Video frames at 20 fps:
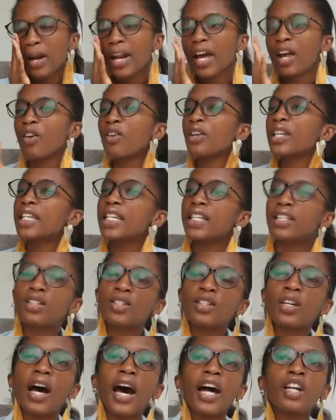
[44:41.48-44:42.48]
But I don't need
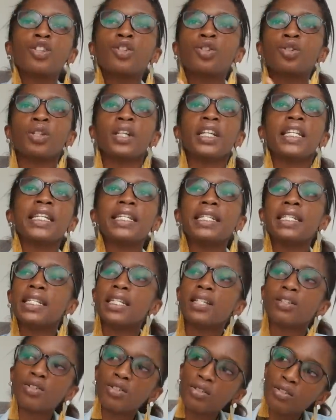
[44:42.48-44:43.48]
to, I shouldn't
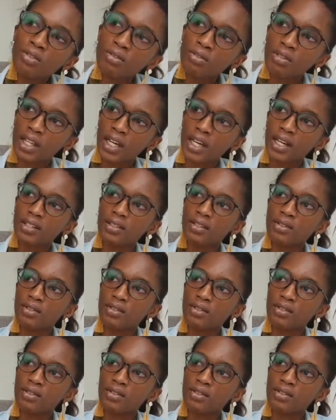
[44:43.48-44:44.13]
need to do that.